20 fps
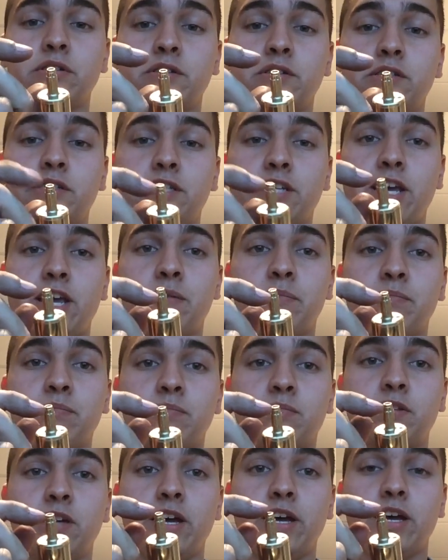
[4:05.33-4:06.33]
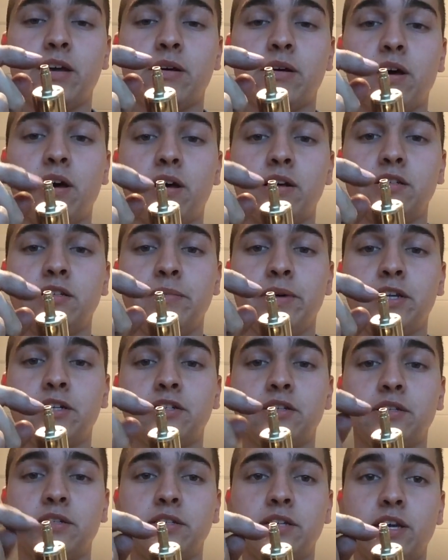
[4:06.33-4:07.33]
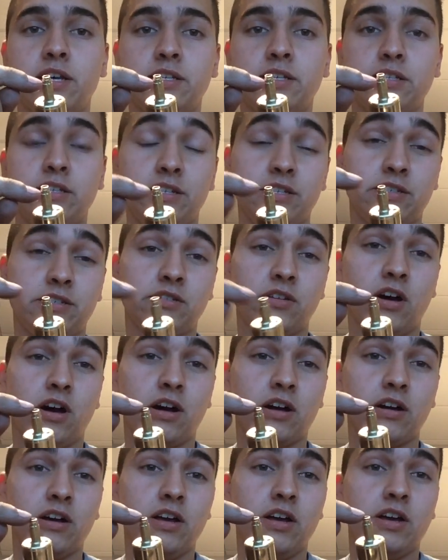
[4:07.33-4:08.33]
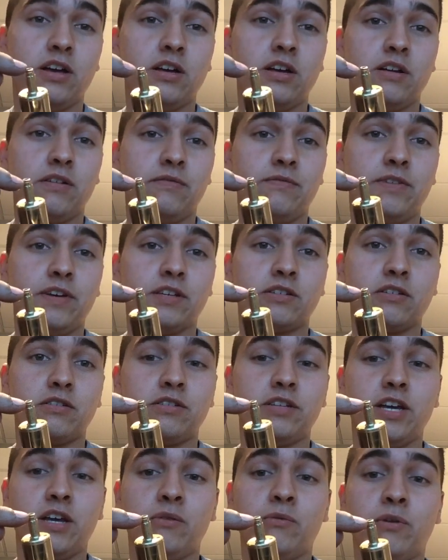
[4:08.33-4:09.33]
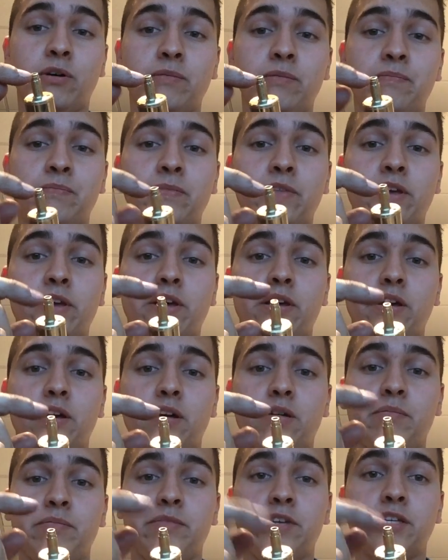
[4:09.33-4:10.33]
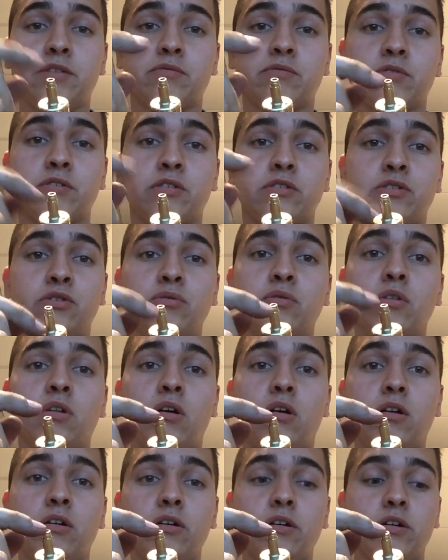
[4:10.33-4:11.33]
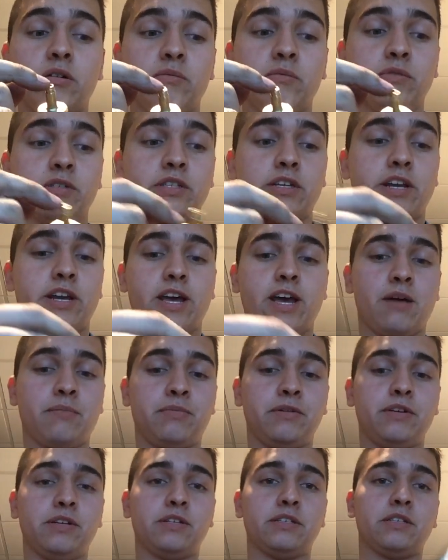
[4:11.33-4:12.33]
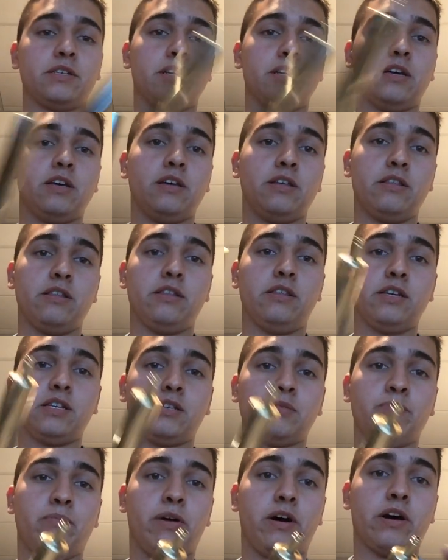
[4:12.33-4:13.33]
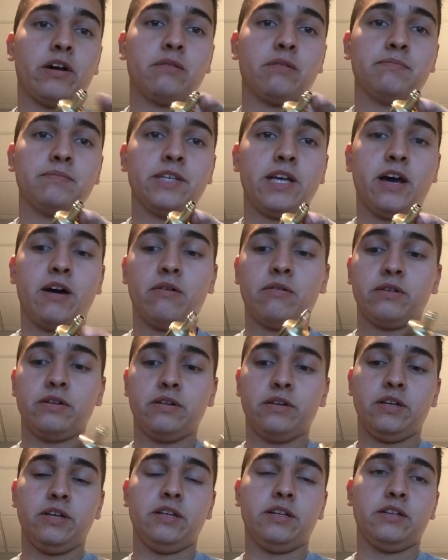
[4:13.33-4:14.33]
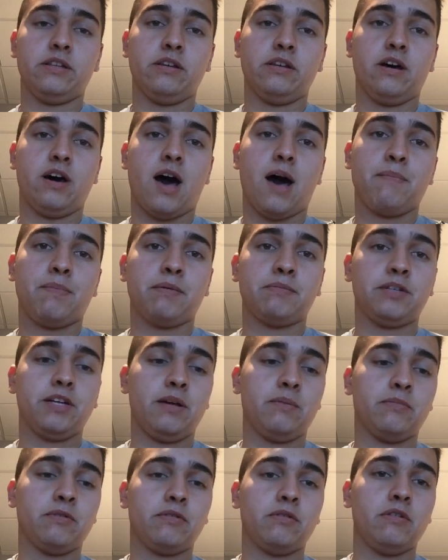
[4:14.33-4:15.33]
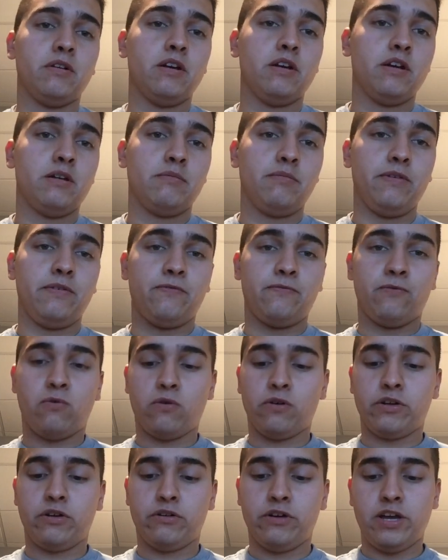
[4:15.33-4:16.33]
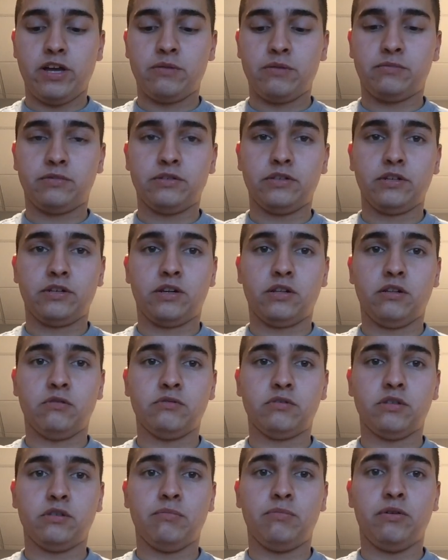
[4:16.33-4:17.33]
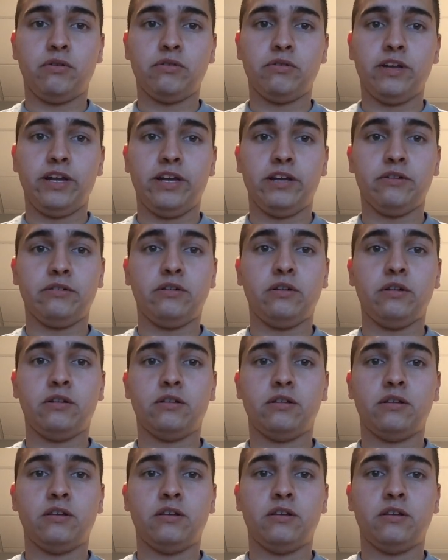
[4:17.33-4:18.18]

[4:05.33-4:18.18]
are the same dimensions as a stock VSR-10 one, these ones are too long. What's going to happen is this bottoms out into the hop-up chamber before you're able to close the bolt handle.